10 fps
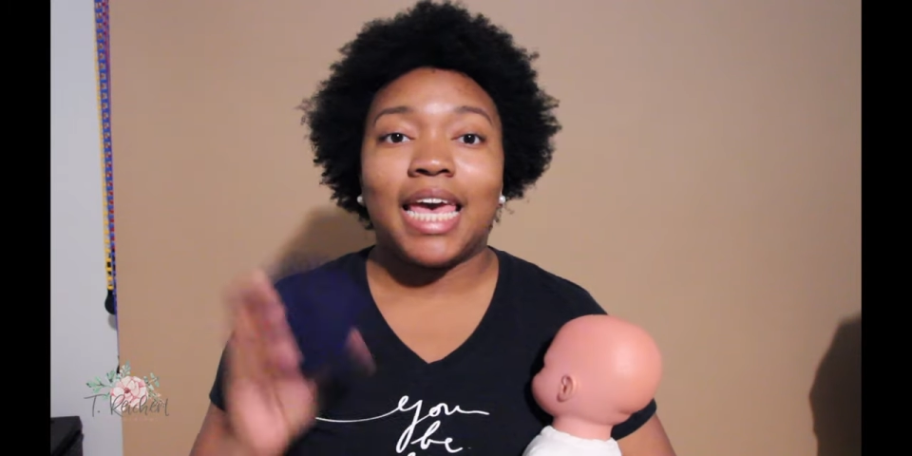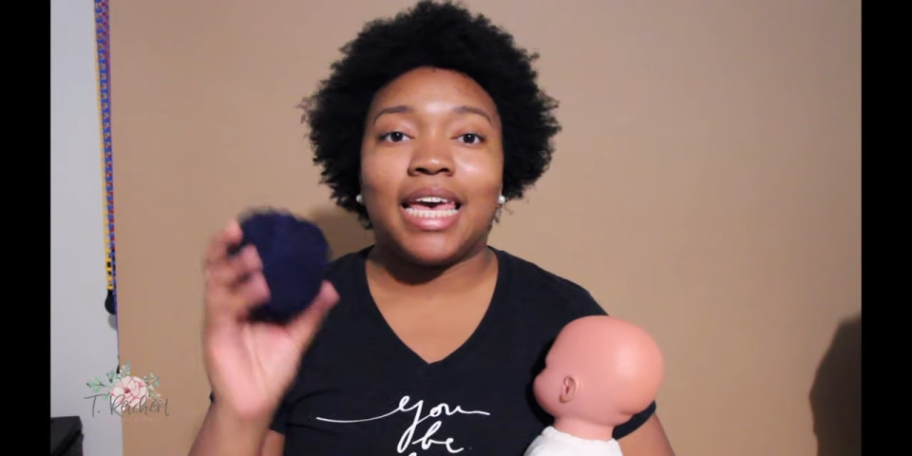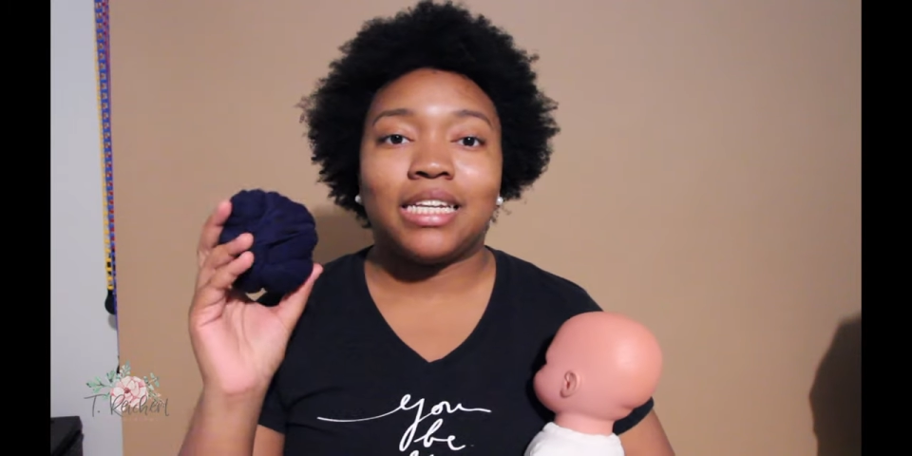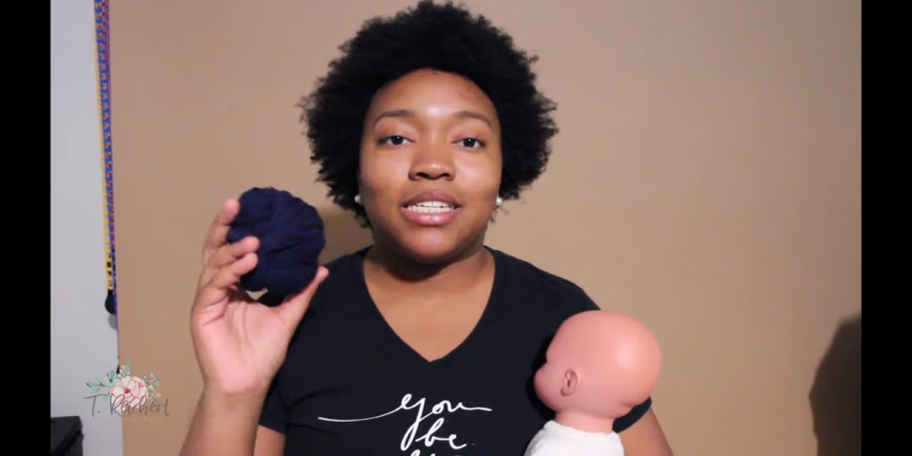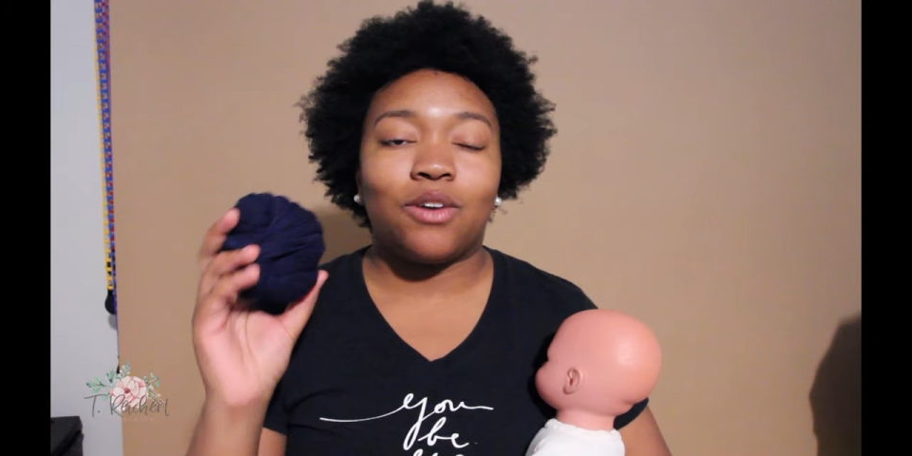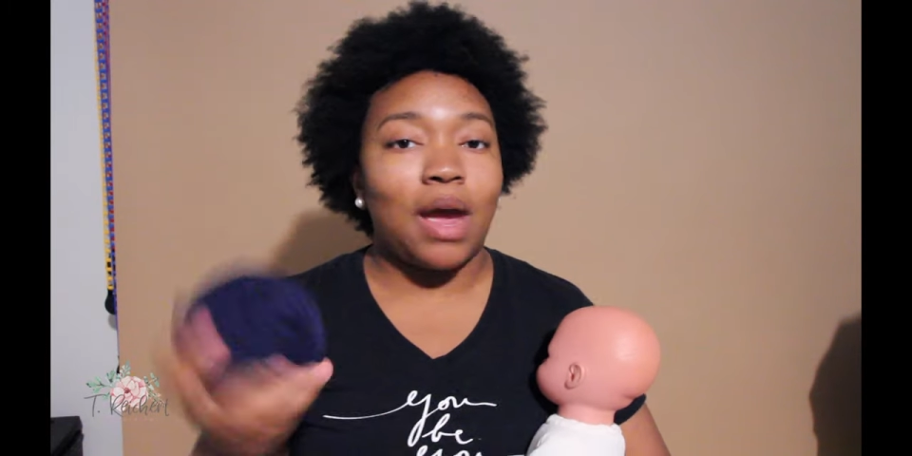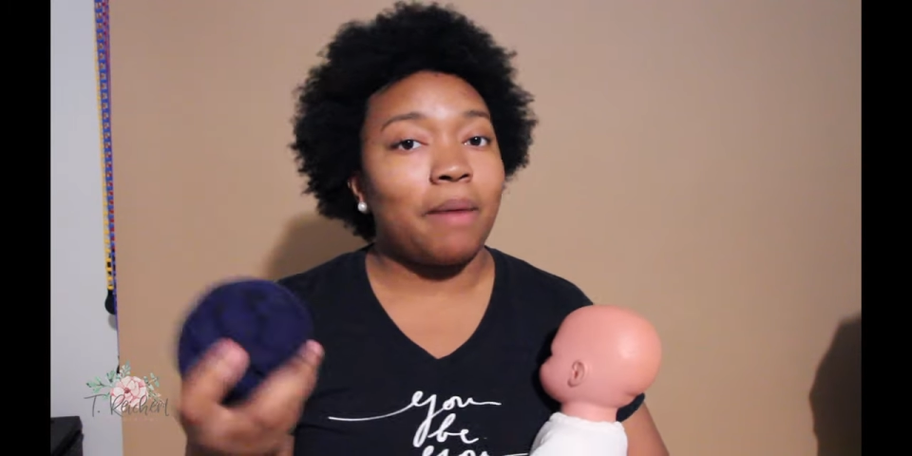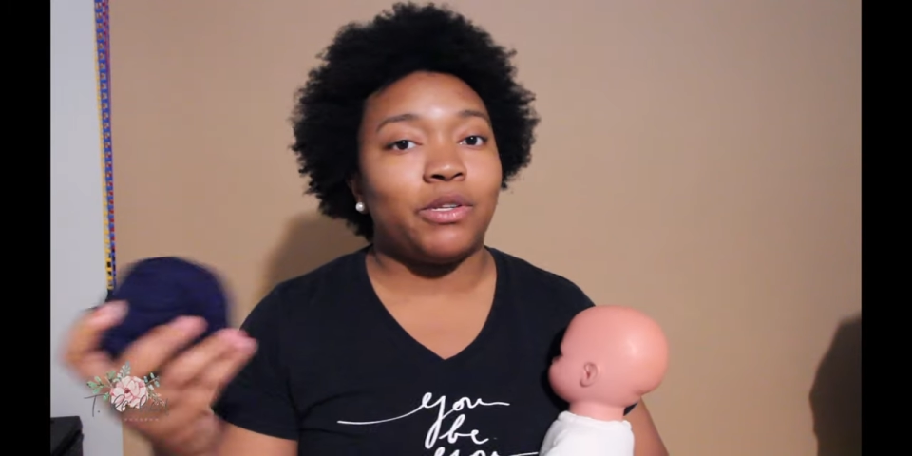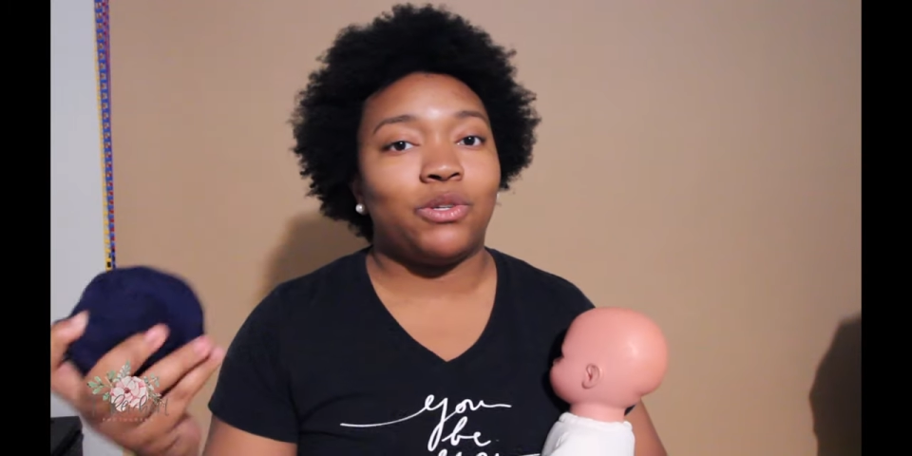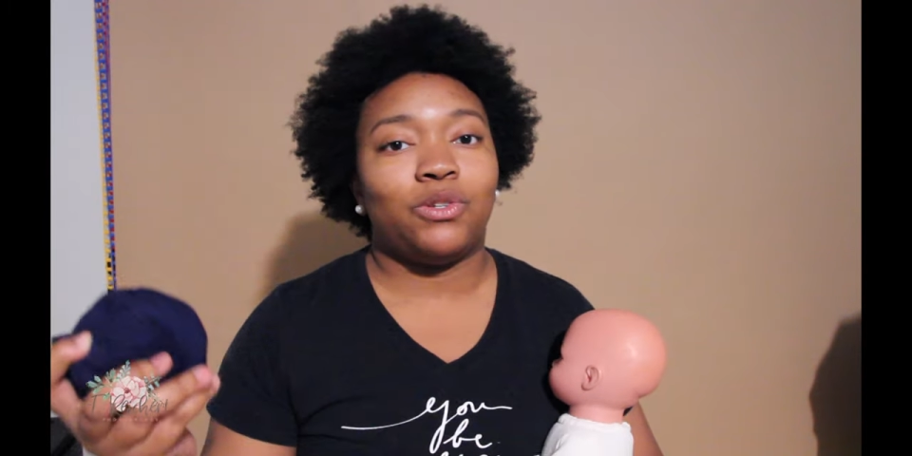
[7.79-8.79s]
It's a
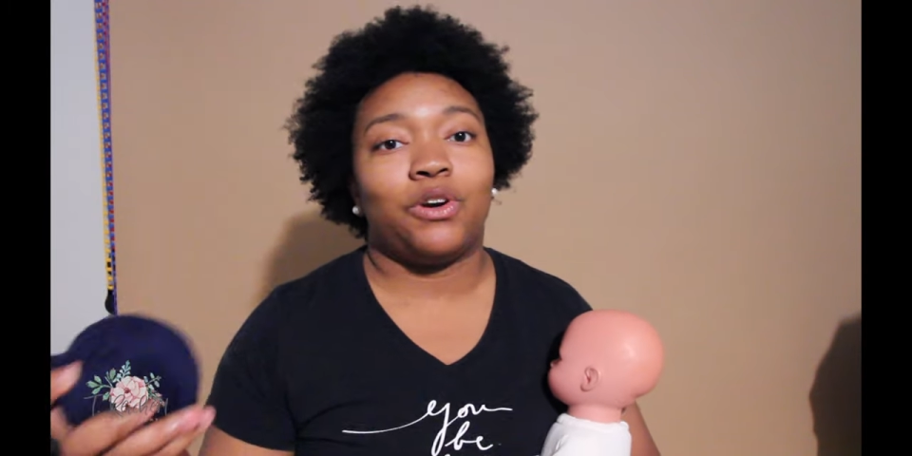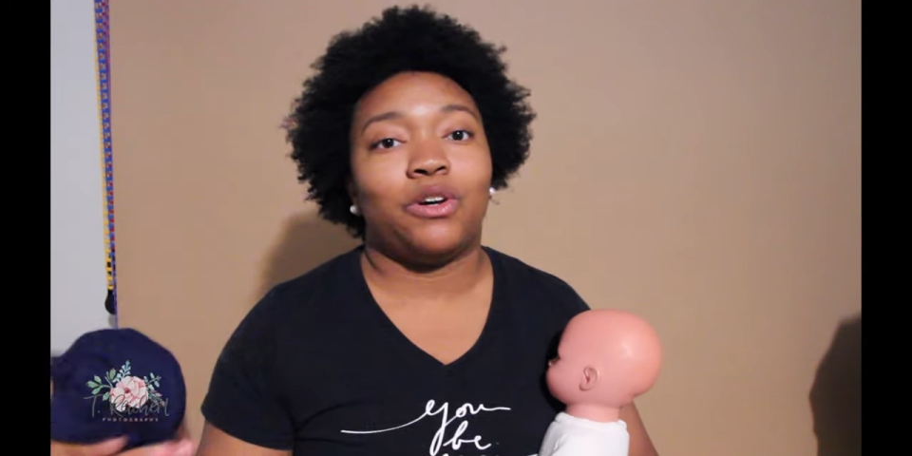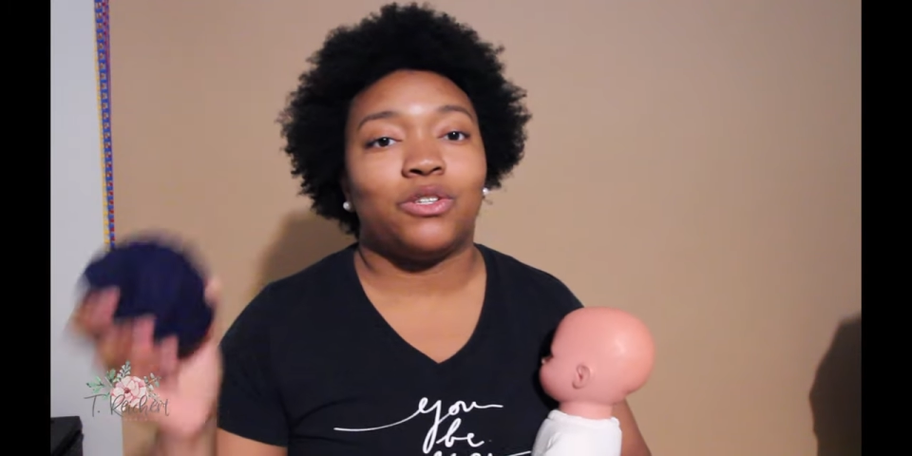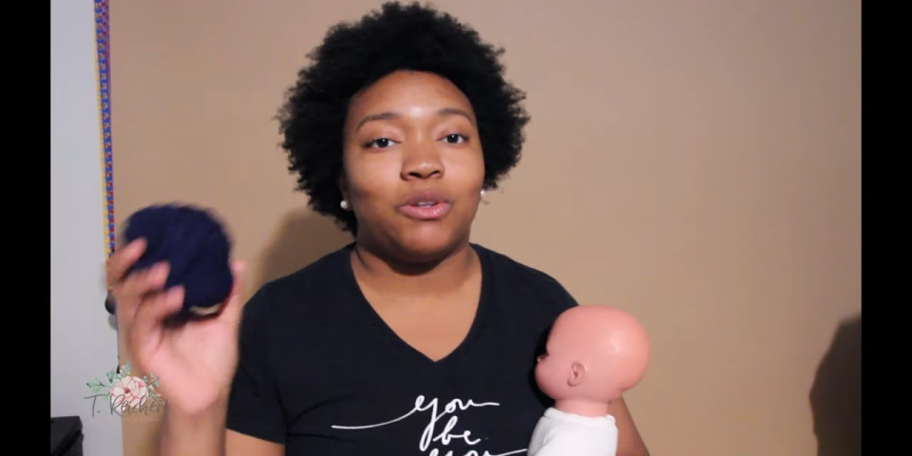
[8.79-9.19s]
rapid tutorial.